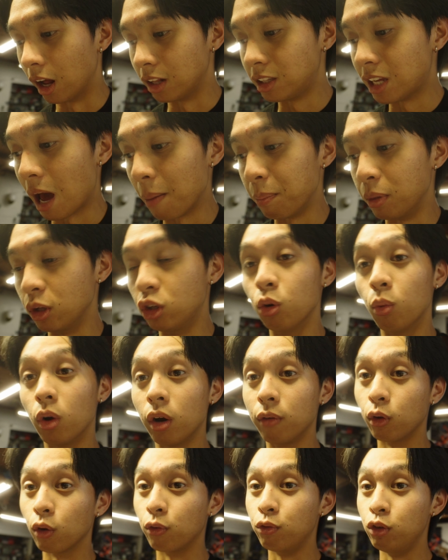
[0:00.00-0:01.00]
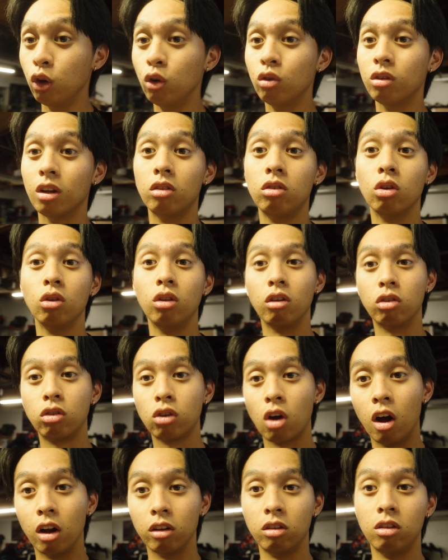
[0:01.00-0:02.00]
tap into one of your fuses, so there's
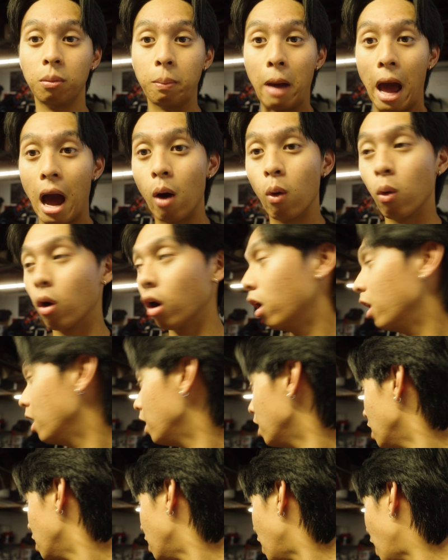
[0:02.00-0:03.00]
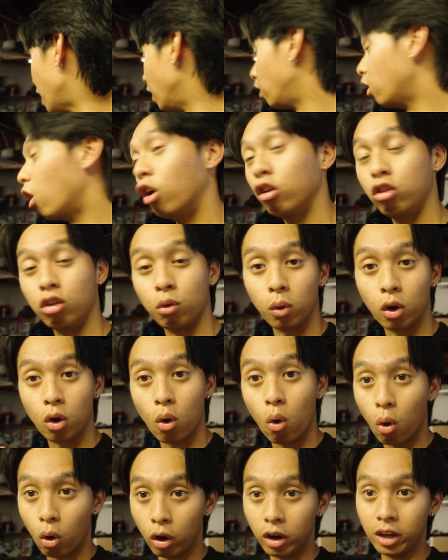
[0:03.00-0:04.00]
constant power and constant
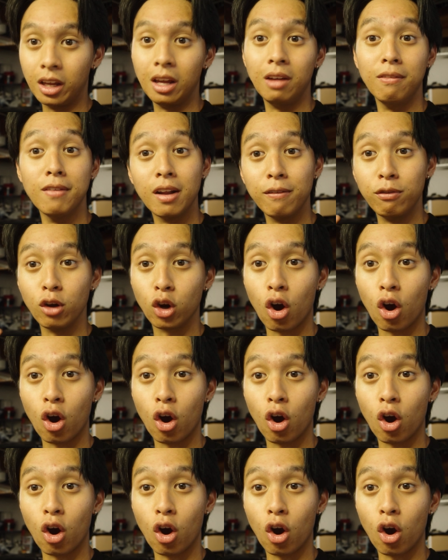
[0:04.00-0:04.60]
recording even if your